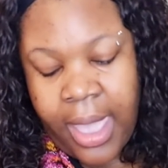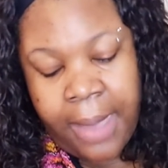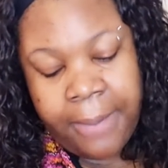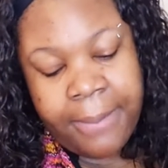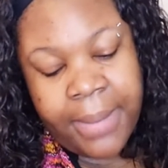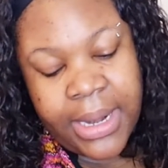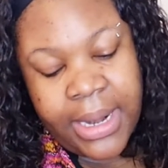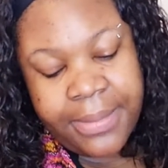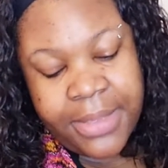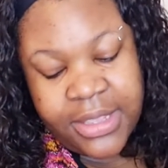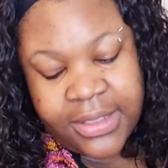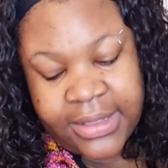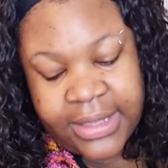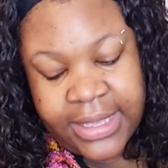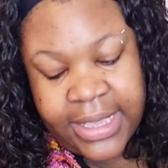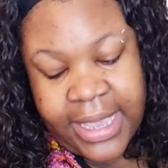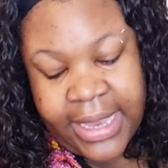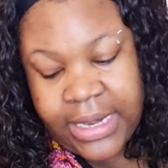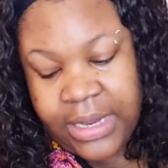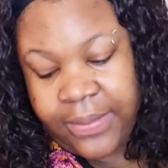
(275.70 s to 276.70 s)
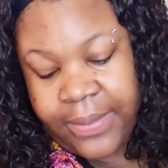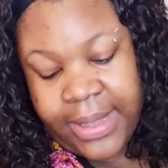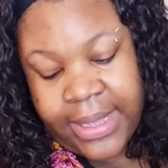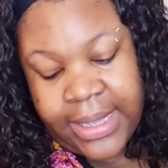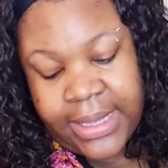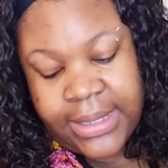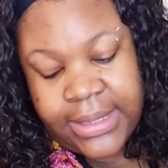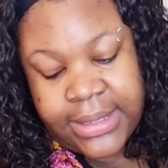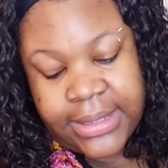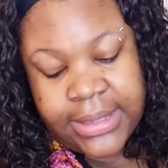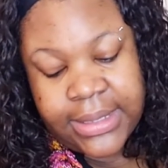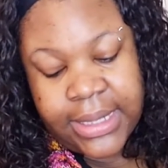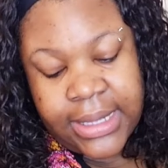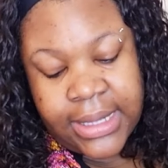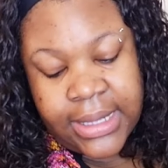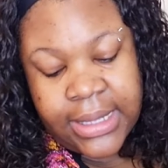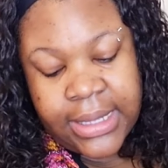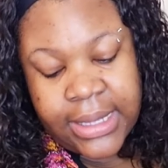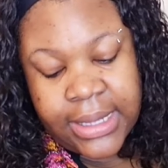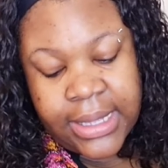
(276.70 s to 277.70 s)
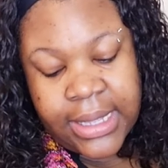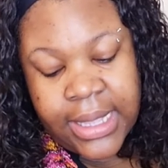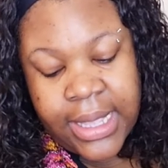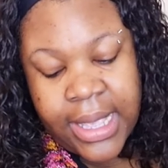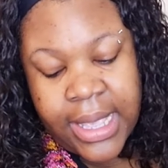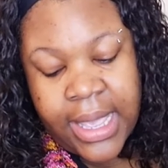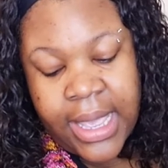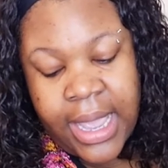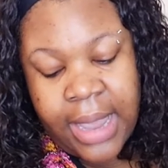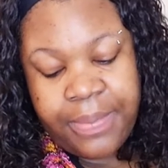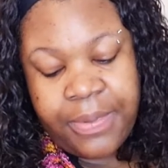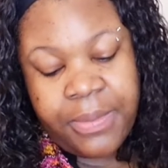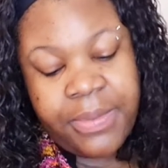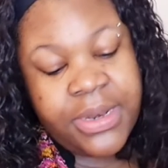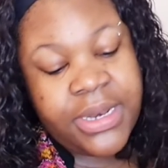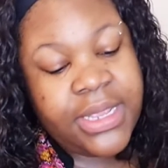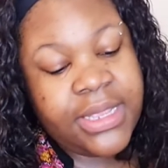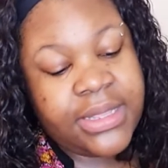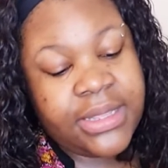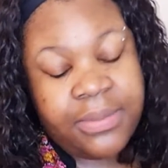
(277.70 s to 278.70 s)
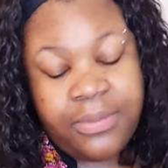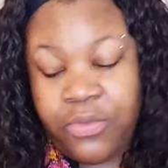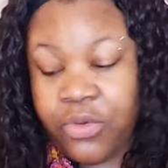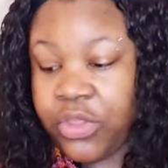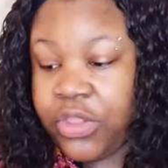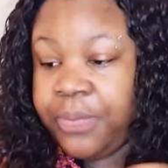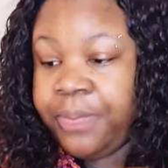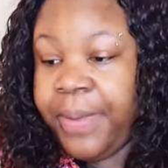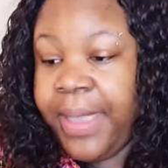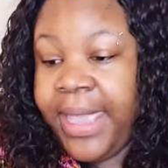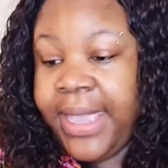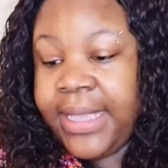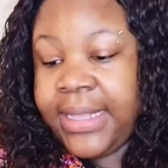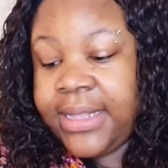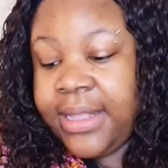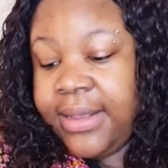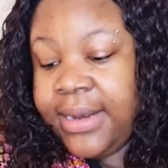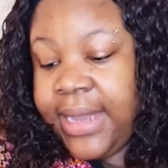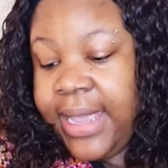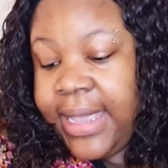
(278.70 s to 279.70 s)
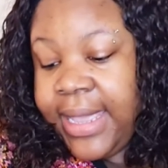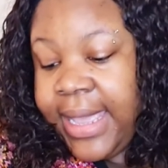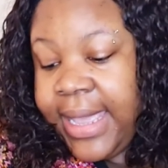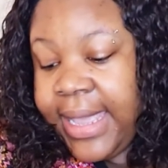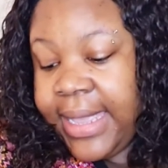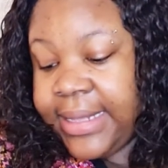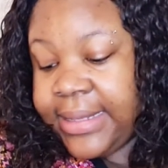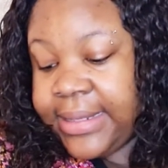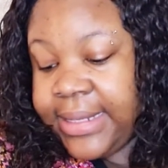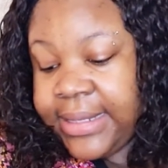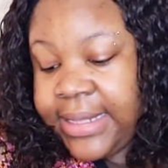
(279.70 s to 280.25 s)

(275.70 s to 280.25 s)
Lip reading: But let me see anyways. I probably need some more space, don't I, guys?